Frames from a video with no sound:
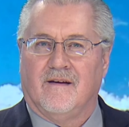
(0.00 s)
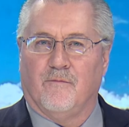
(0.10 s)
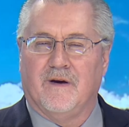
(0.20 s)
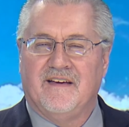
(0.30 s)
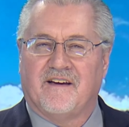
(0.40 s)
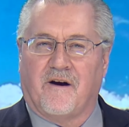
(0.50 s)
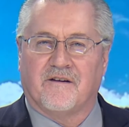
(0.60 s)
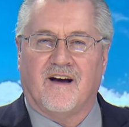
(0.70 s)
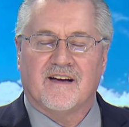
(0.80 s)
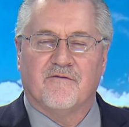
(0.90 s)
We are
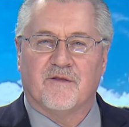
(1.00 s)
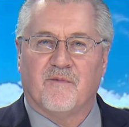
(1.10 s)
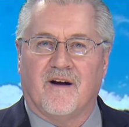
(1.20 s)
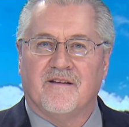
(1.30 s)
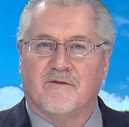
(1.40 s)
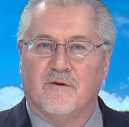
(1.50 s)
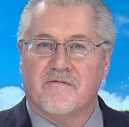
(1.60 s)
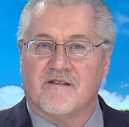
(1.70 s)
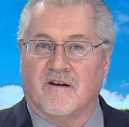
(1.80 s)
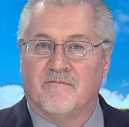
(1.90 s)
talking with Brian
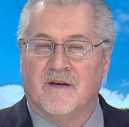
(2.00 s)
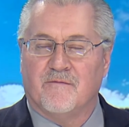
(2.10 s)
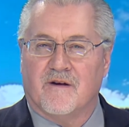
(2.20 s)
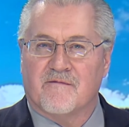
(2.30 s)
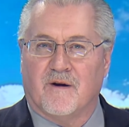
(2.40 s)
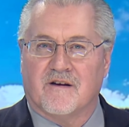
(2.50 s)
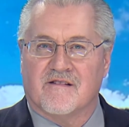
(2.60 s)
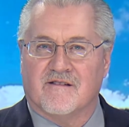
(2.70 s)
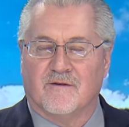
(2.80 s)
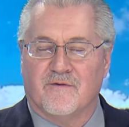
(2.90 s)
Hoops of Midwest
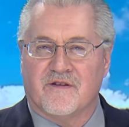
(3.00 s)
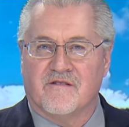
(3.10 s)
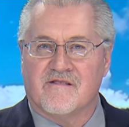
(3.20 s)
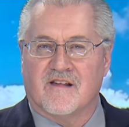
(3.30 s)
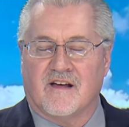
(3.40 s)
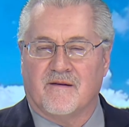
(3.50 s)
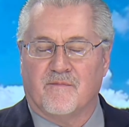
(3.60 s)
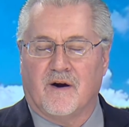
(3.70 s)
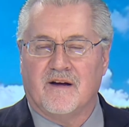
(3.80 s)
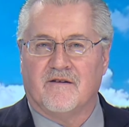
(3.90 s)
Market Solutions.
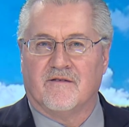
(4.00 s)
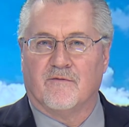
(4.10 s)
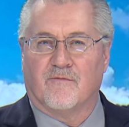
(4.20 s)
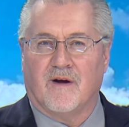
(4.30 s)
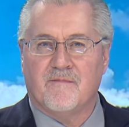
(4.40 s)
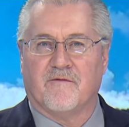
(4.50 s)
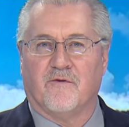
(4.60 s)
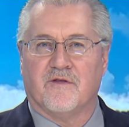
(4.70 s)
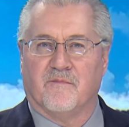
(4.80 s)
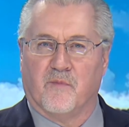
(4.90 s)
Brian, right
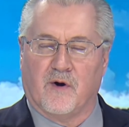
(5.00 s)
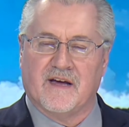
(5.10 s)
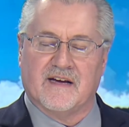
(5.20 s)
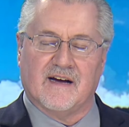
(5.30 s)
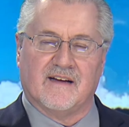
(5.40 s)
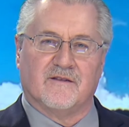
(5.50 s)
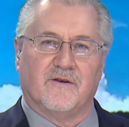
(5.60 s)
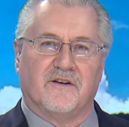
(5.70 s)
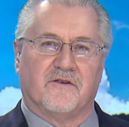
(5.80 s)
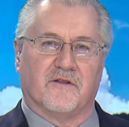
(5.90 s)
before the break, I
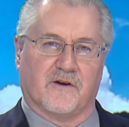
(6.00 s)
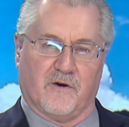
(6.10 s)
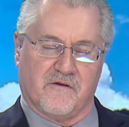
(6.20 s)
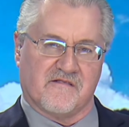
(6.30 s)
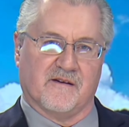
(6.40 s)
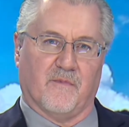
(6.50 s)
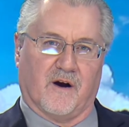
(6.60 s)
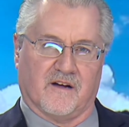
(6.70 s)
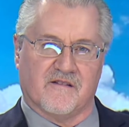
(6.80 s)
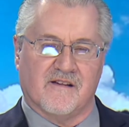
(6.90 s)
alluded to the currency
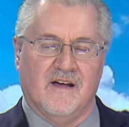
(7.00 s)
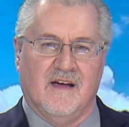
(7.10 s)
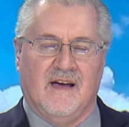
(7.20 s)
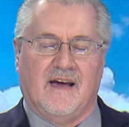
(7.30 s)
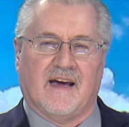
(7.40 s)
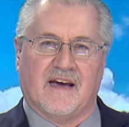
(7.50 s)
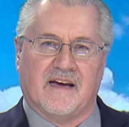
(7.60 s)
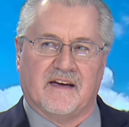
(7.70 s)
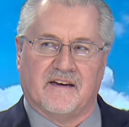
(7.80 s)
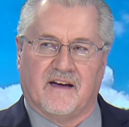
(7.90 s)
markets.
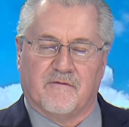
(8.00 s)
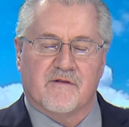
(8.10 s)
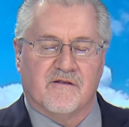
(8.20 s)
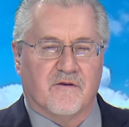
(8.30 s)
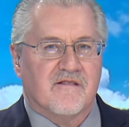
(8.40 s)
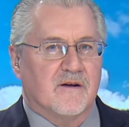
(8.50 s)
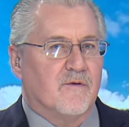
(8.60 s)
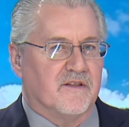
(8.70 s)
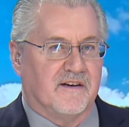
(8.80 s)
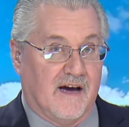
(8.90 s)
And I was noticing
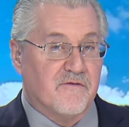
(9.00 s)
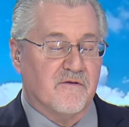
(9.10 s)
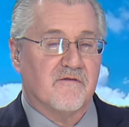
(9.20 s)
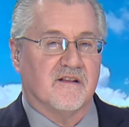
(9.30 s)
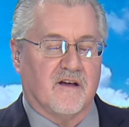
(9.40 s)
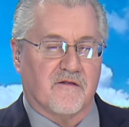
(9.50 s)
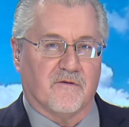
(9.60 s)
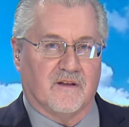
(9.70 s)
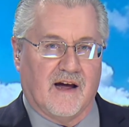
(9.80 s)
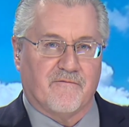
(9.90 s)
where the Dow Jones
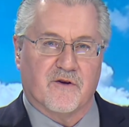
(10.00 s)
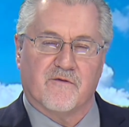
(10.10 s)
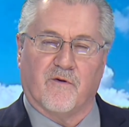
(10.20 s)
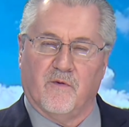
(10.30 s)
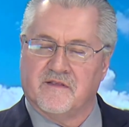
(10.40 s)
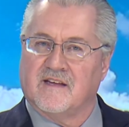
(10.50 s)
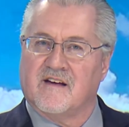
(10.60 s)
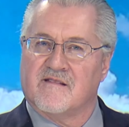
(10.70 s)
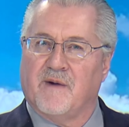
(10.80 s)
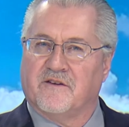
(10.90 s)
Industrial Average, for one thing,
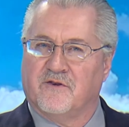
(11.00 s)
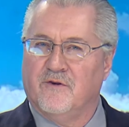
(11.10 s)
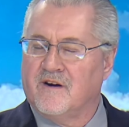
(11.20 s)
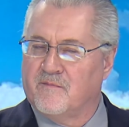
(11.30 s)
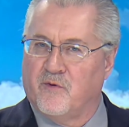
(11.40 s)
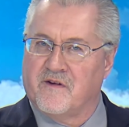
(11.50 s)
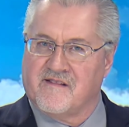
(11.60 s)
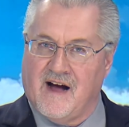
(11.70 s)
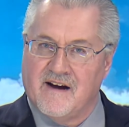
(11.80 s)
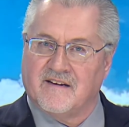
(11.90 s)
is about 200 points
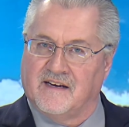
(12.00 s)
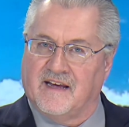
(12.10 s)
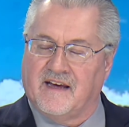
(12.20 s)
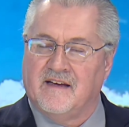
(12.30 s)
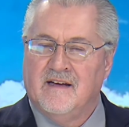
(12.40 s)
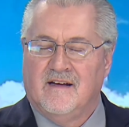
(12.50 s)
higher today.